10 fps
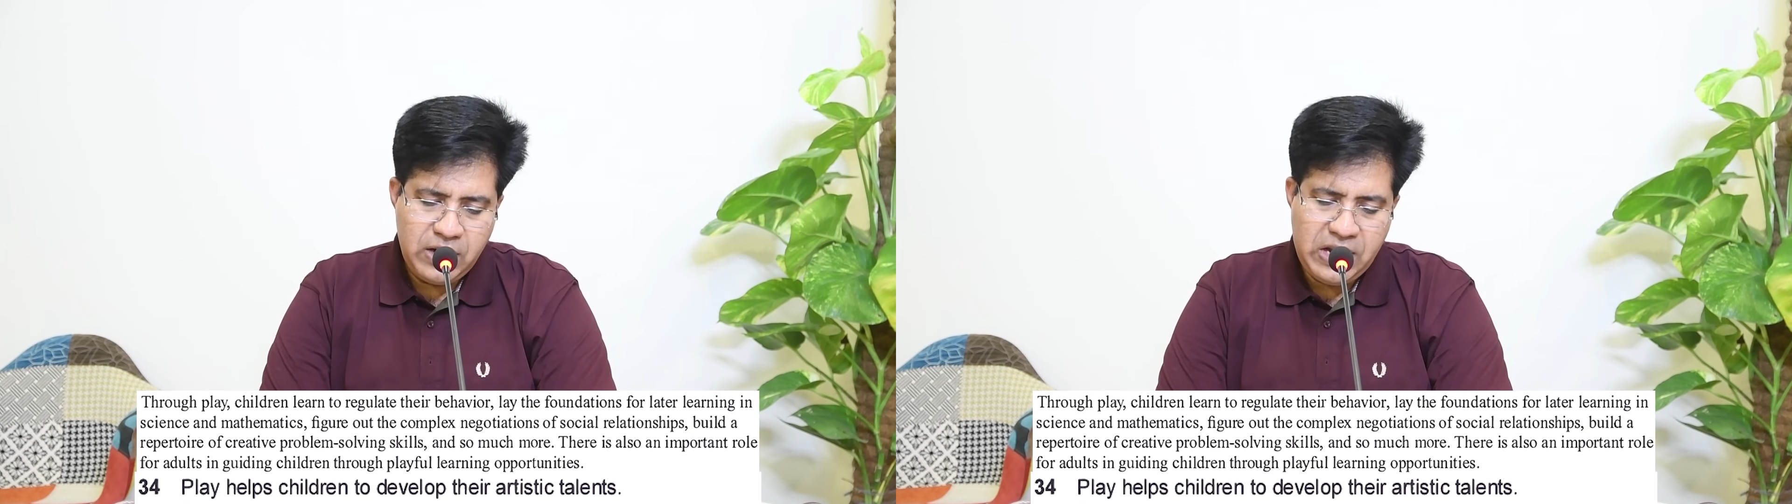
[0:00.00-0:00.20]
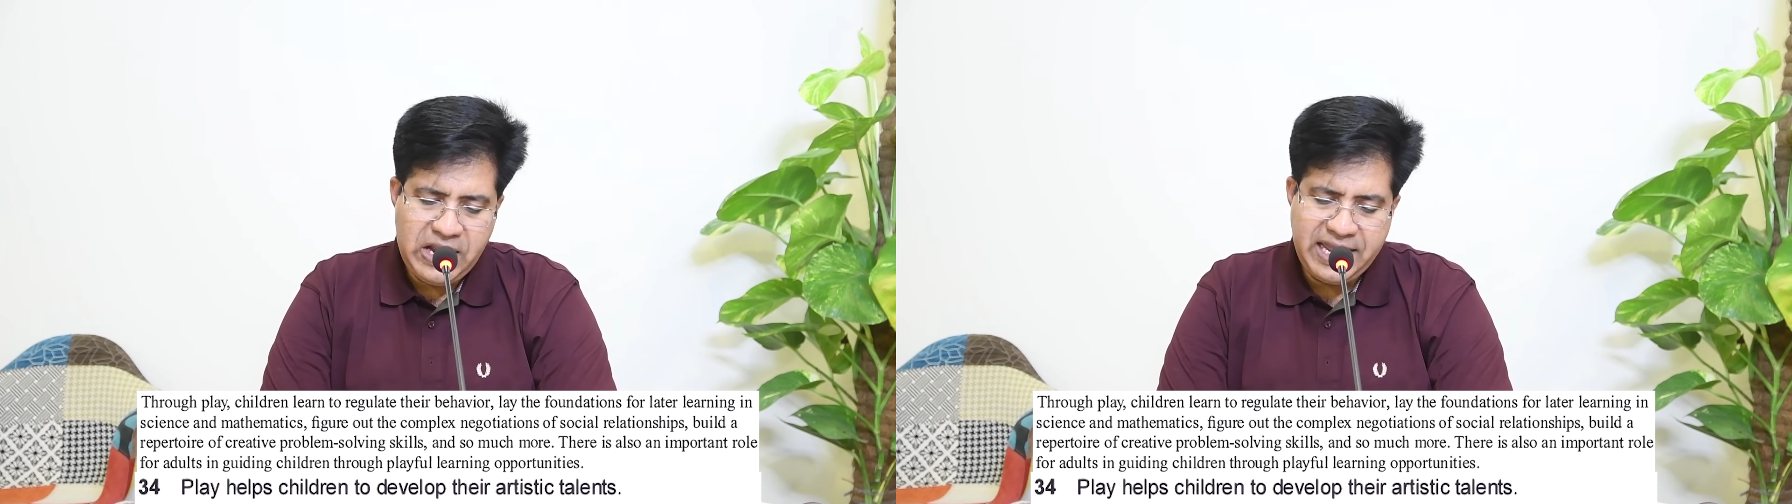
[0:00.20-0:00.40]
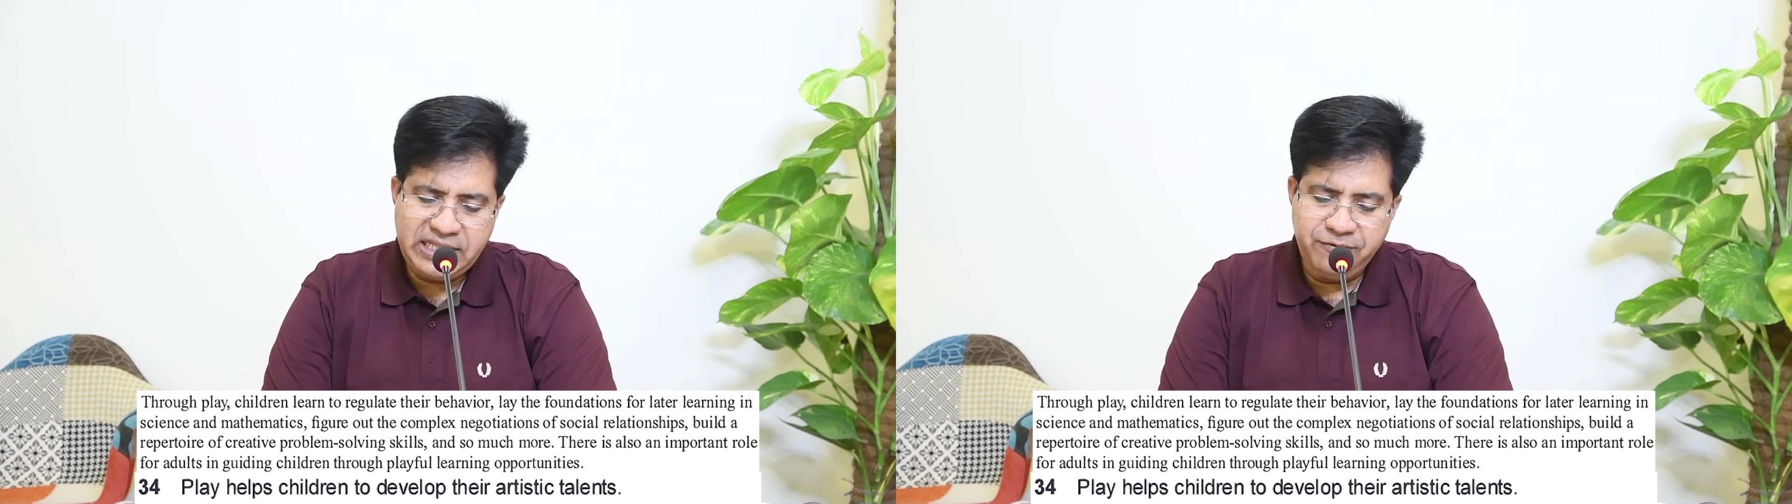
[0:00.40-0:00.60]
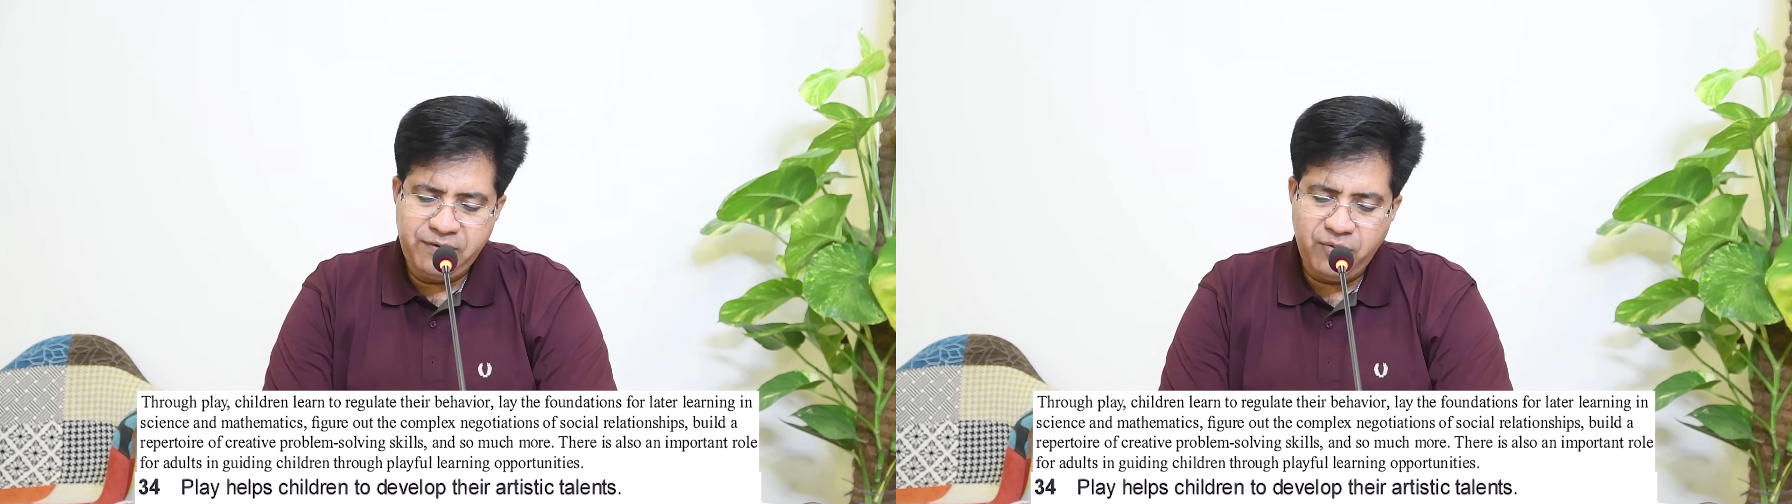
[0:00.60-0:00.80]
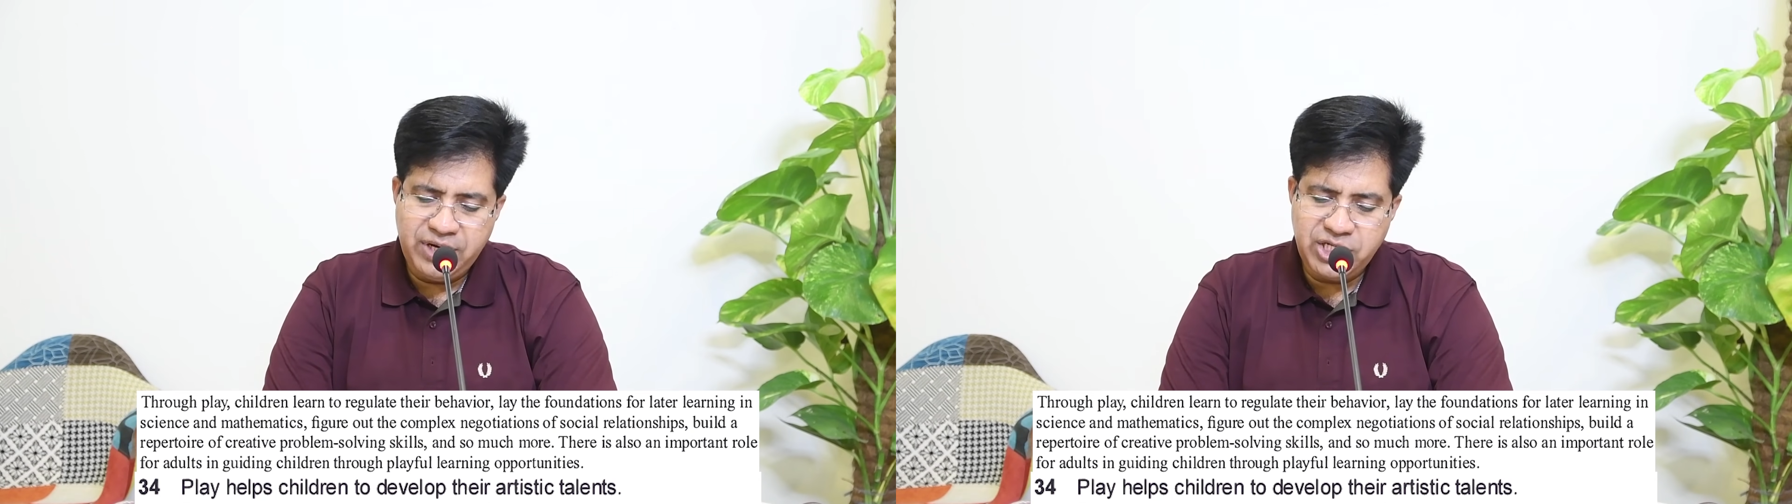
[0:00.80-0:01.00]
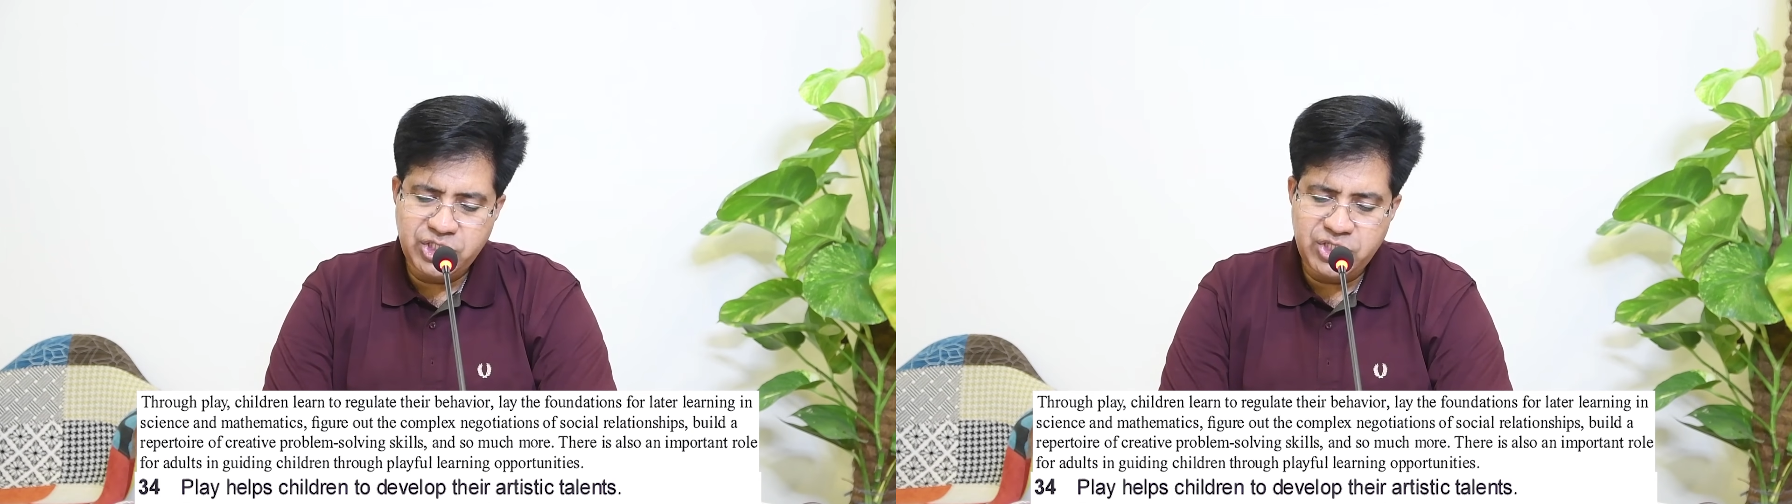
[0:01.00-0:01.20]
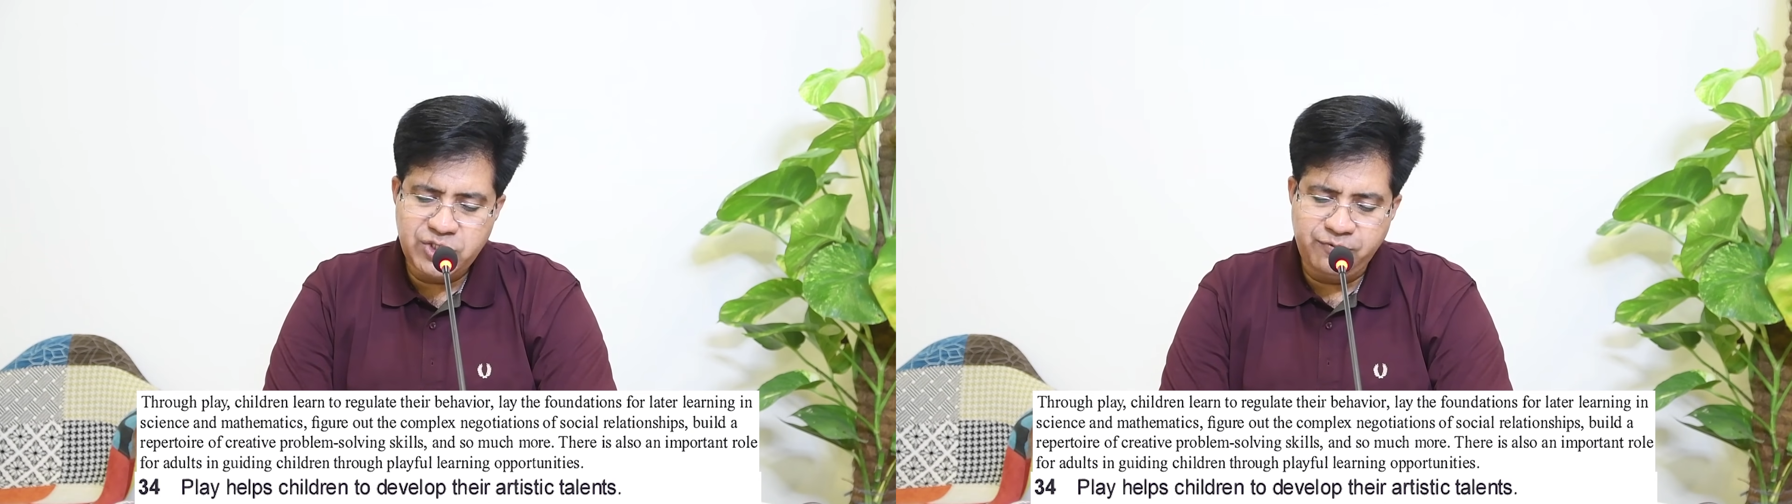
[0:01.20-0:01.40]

lay the foundations